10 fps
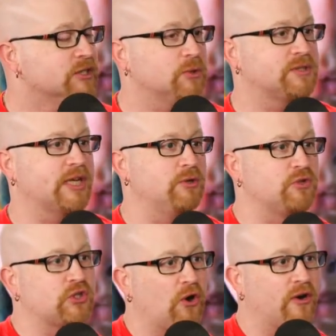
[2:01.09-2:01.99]
So it's like you
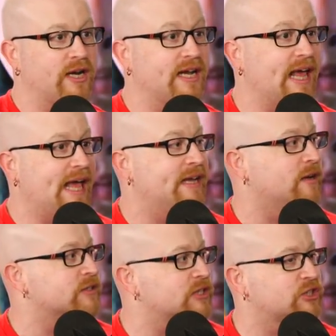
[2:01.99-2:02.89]
start and end
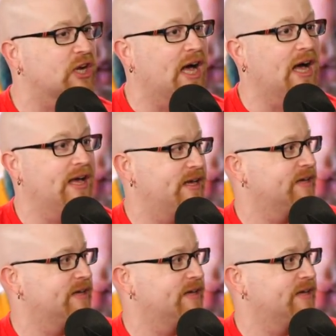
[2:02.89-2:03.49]
on such a high.